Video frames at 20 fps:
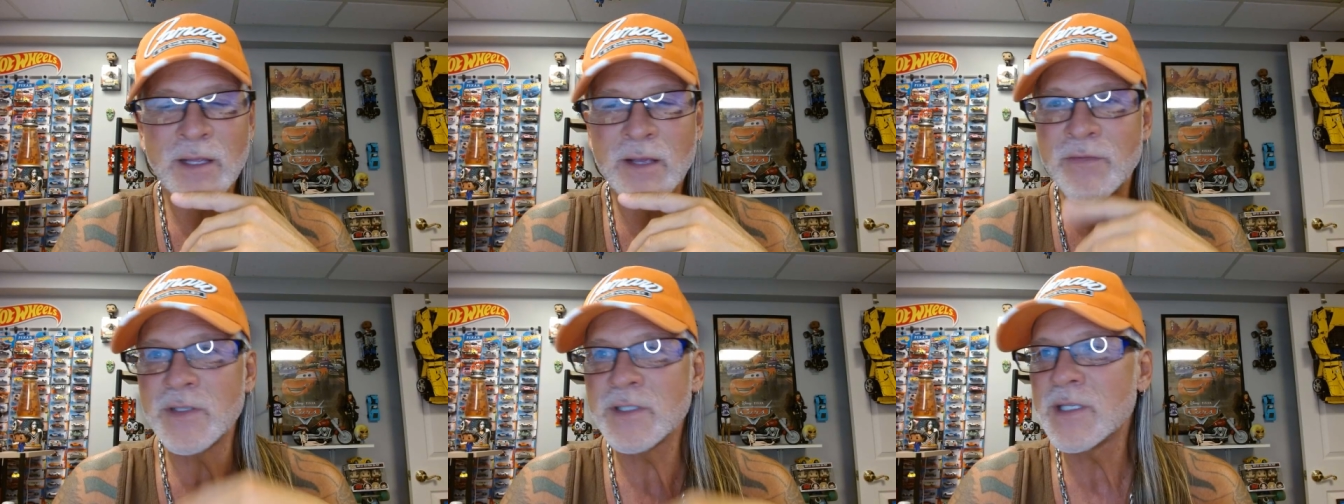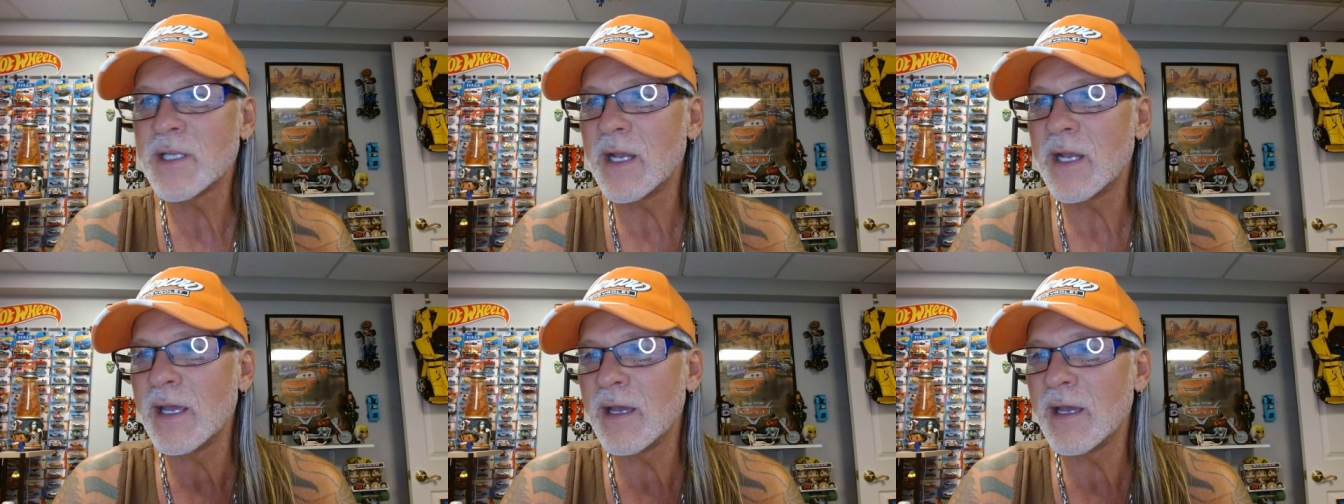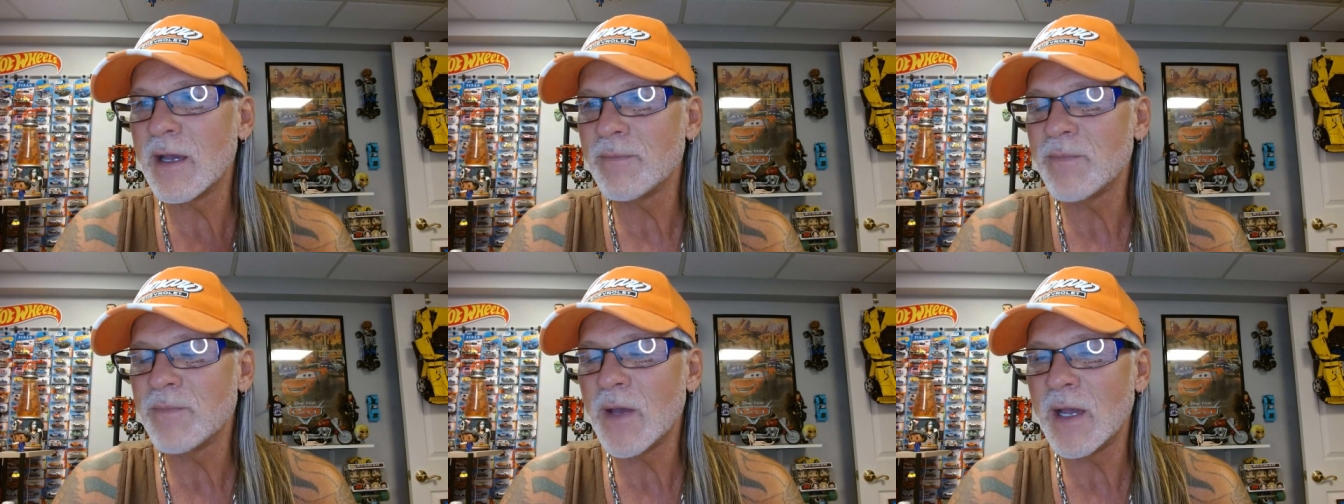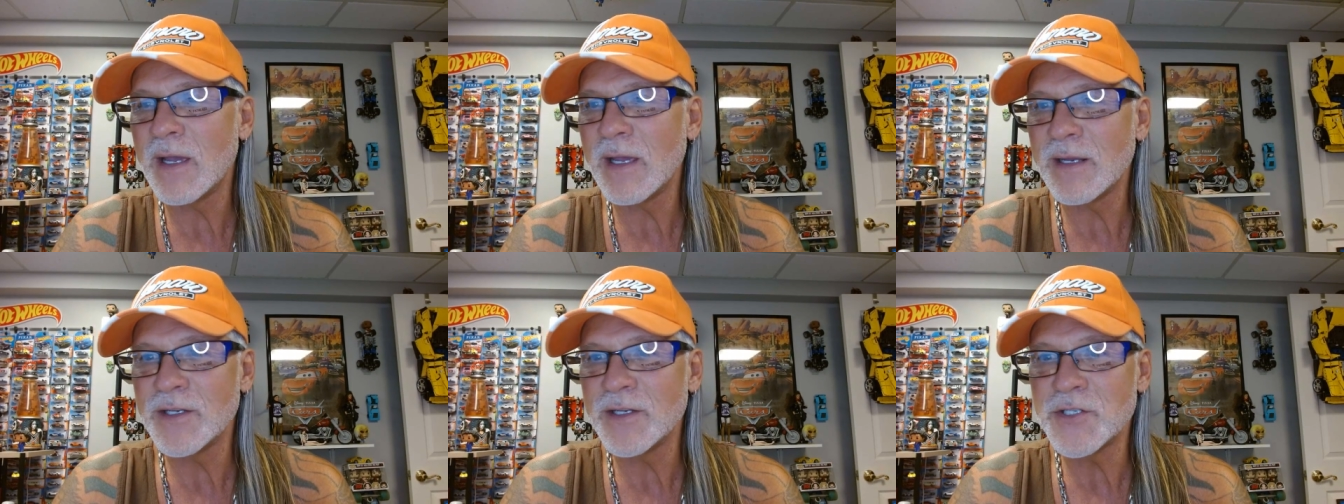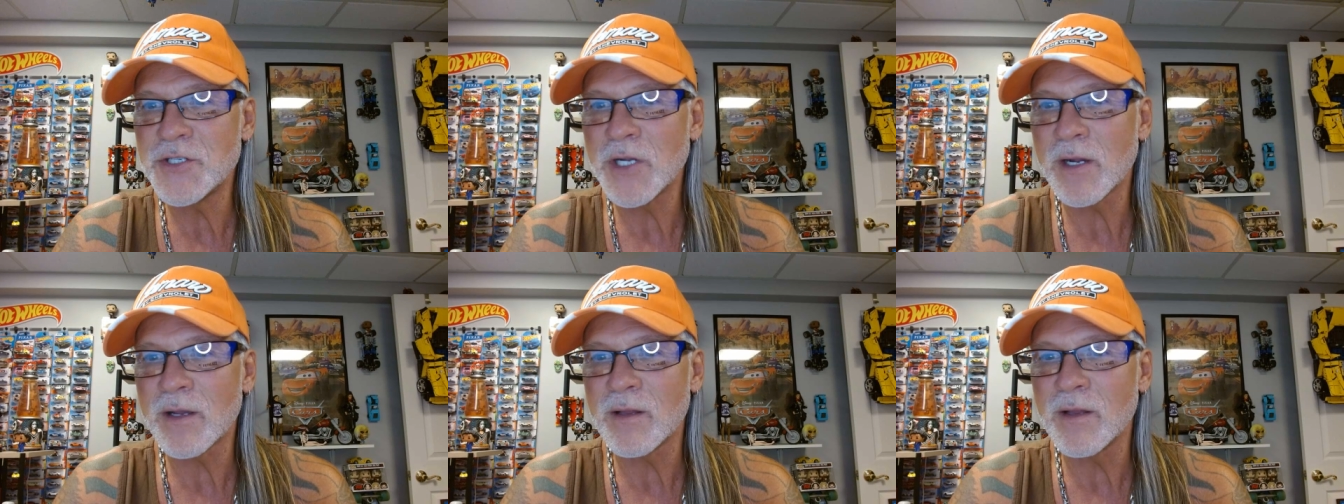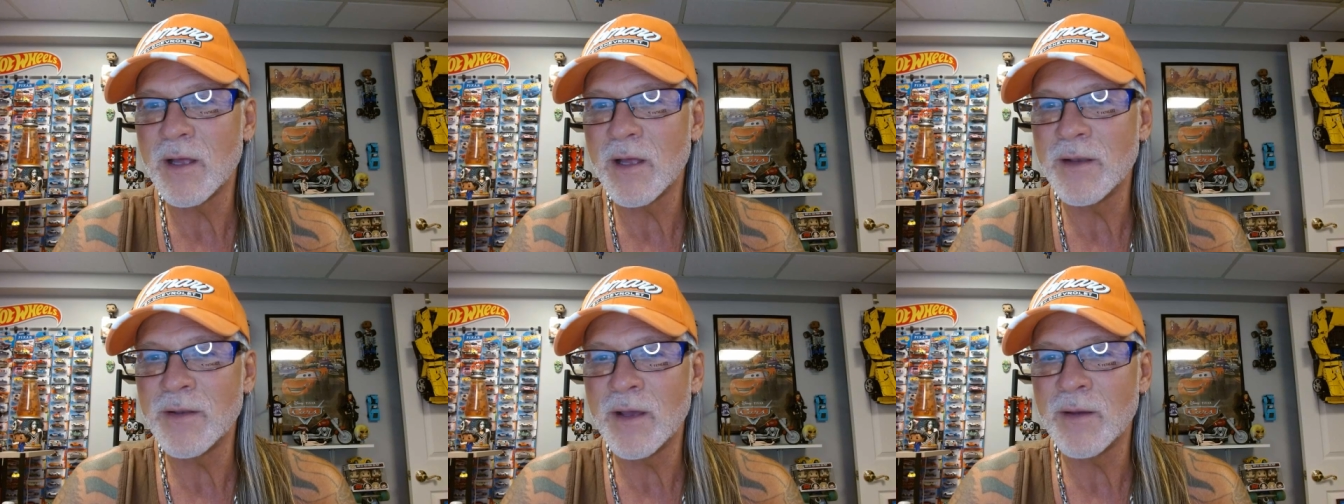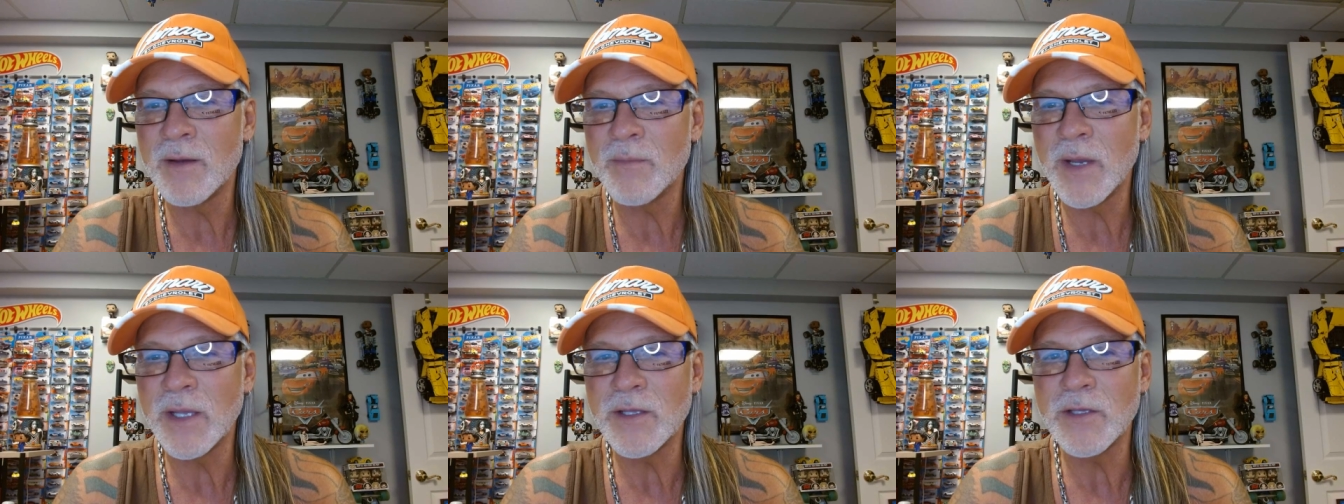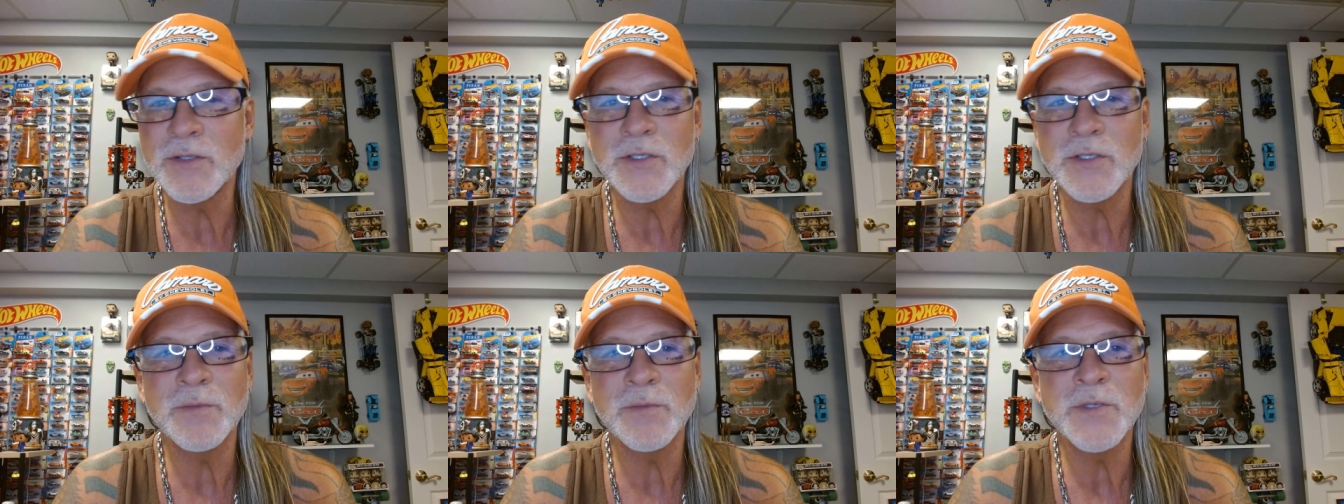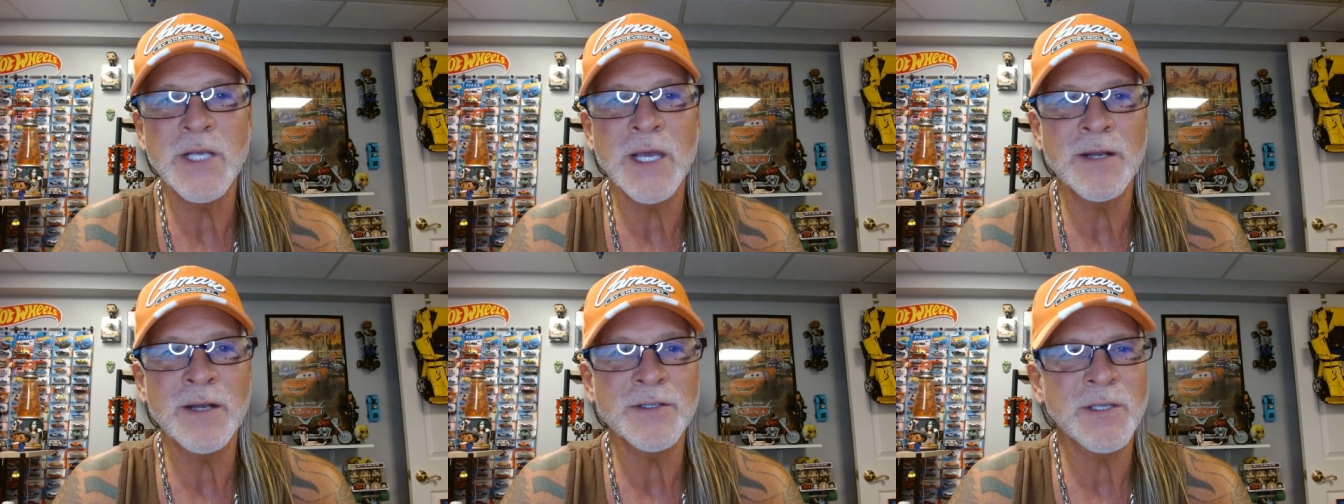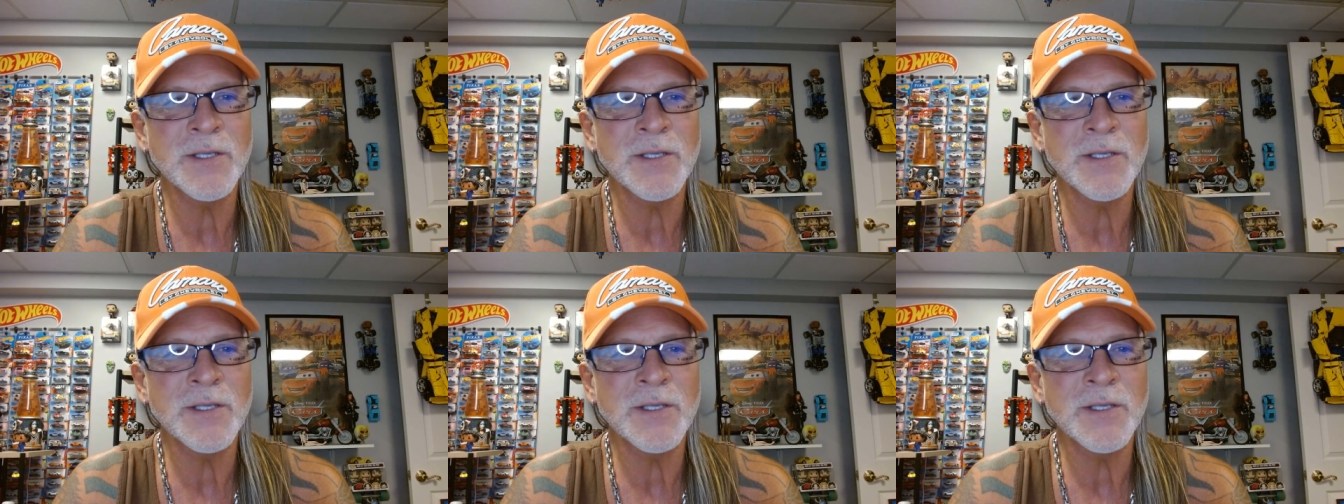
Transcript: Even today, I, I had to chuckle on uh, my YouTube channel.